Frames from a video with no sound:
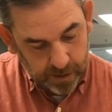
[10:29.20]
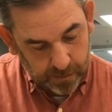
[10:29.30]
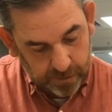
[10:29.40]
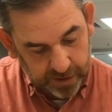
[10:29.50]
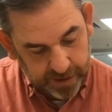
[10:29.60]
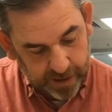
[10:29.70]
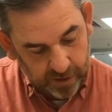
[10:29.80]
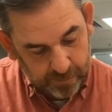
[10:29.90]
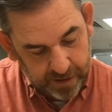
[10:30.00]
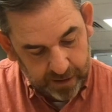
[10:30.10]
I'm gonna get a
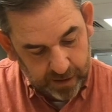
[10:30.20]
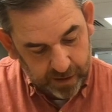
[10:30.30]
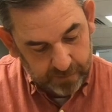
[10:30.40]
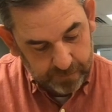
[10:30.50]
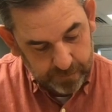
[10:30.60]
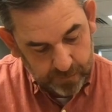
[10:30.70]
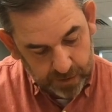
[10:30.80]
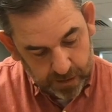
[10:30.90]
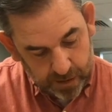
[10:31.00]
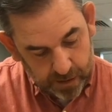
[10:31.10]
little bit of the
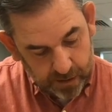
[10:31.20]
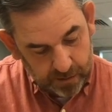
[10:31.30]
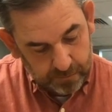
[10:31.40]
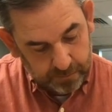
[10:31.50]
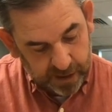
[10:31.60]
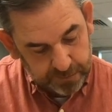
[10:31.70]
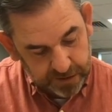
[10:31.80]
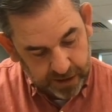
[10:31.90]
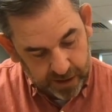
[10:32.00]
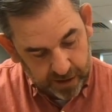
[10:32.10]
mashed
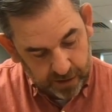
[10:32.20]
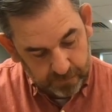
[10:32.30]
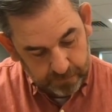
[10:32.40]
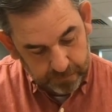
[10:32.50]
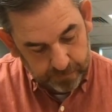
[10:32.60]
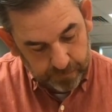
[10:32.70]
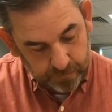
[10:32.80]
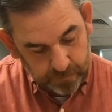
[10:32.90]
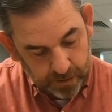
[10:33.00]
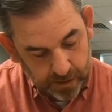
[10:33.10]
potato,
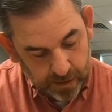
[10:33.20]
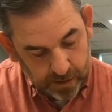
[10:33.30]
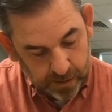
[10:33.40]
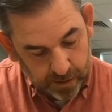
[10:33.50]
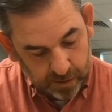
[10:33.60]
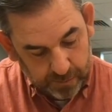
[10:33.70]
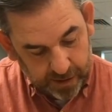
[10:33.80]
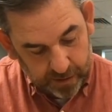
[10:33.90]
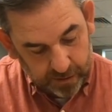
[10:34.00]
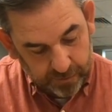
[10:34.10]
a little
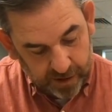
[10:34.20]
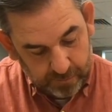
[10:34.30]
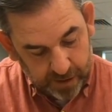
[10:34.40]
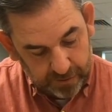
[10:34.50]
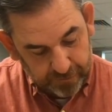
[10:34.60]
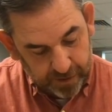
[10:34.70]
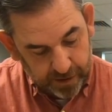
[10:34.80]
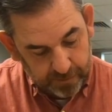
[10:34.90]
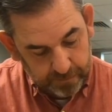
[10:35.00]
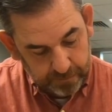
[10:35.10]
bit of the ground beef
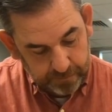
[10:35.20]
here.